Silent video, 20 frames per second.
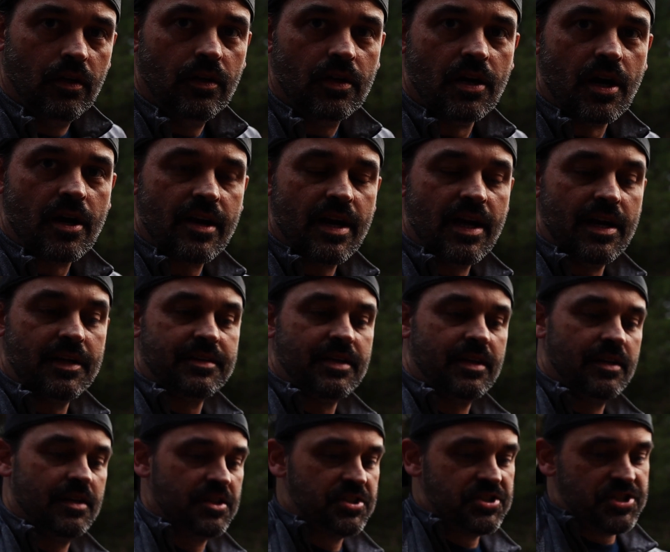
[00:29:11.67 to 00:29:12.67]
Alright,
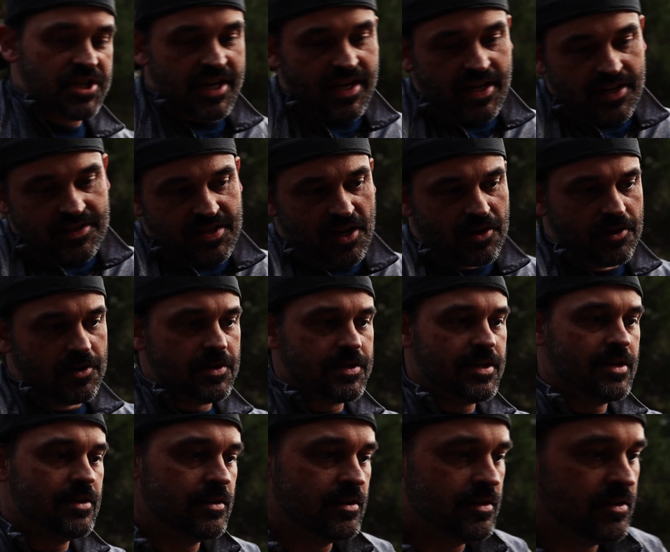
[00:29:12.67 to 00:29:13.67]
chicken is on
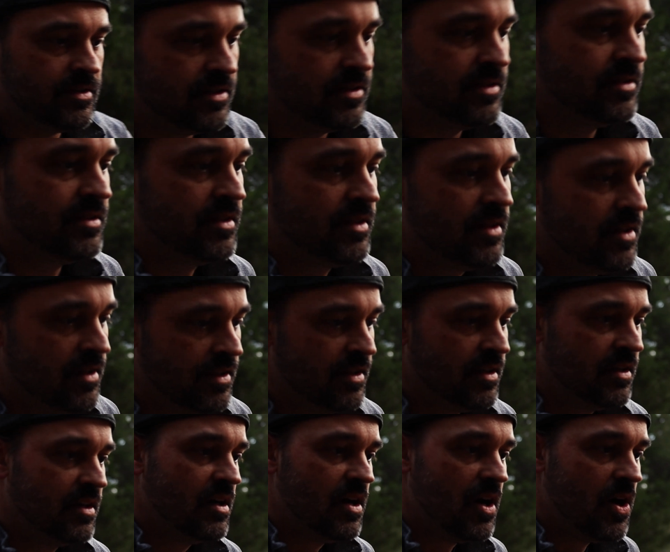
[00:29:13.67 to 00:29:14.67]

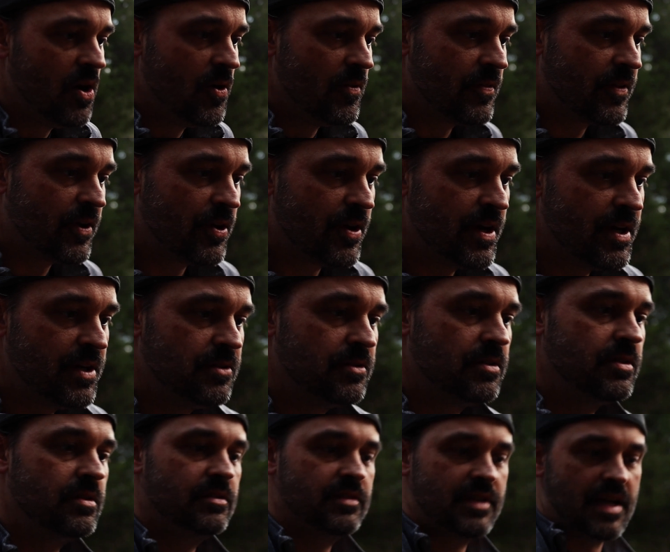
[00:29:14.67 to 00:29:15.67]
the grill.
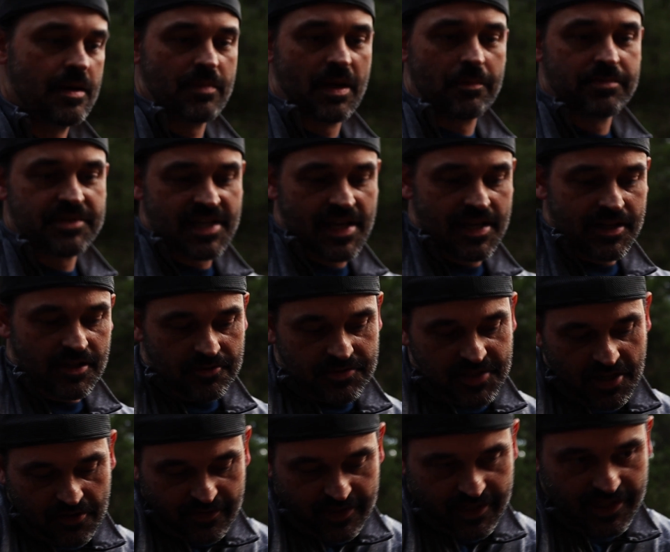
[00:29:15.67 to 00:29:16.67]
Got my potatoes
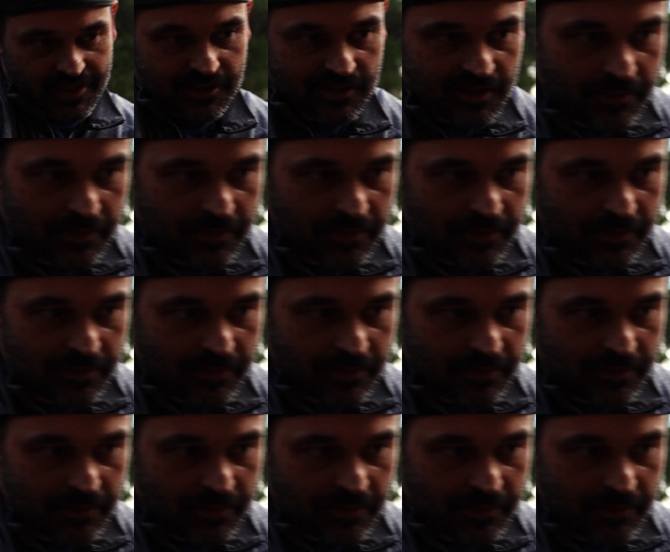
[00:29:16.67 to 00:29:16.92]
over here.